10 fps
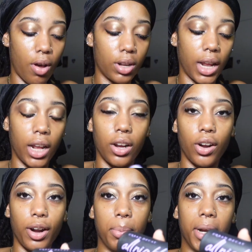Ah! All nighter,
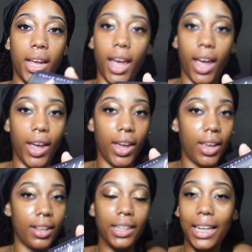Urban
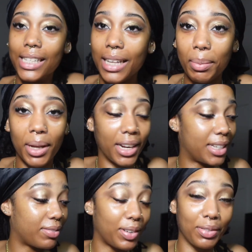Decay. They sent me
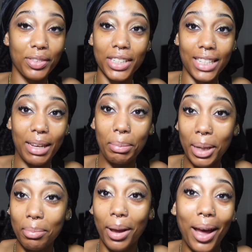this for free skin.
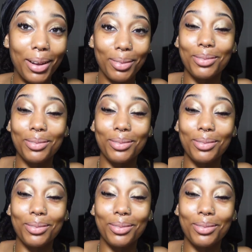Big thought.